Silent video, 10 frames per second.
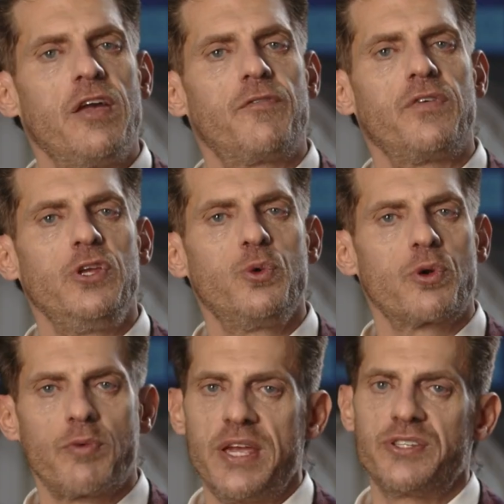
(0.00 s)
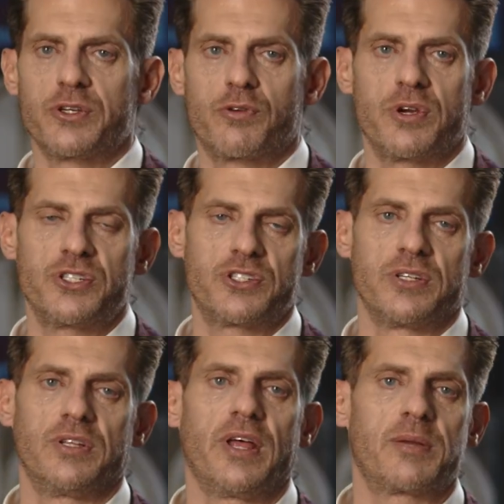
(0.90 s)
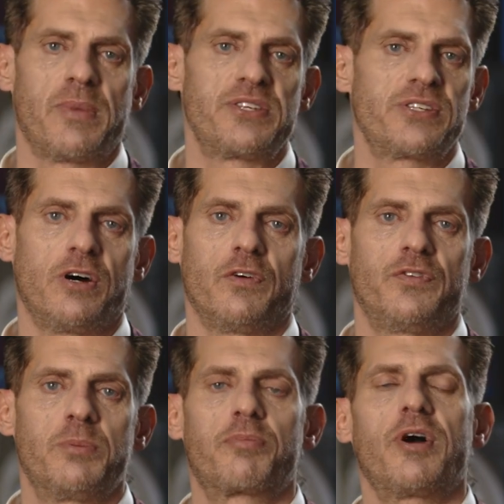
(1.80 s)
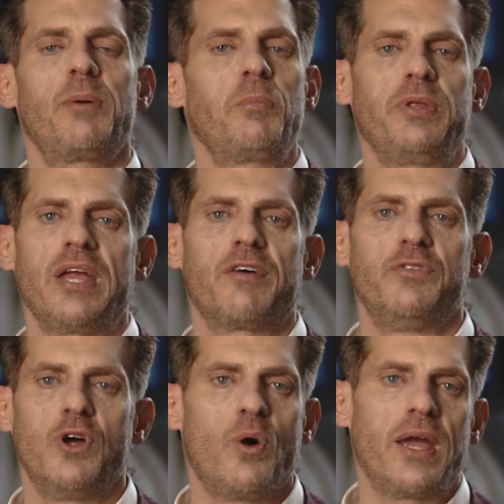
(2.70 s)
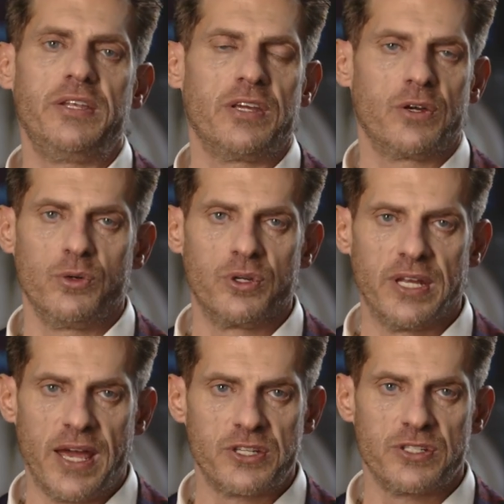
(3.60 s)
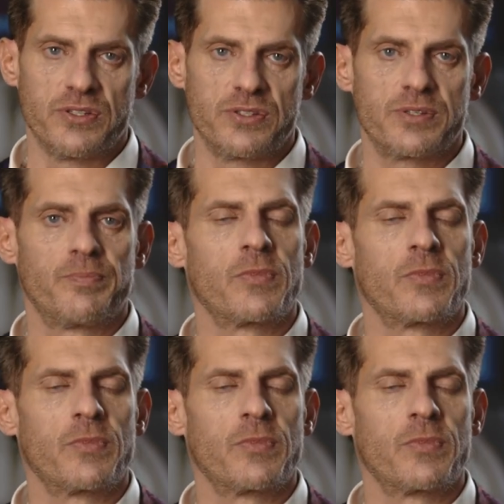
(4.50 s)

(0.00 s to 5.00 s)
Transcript: If you were raised a Christian like myself, you probably have no idea who Ganesh is.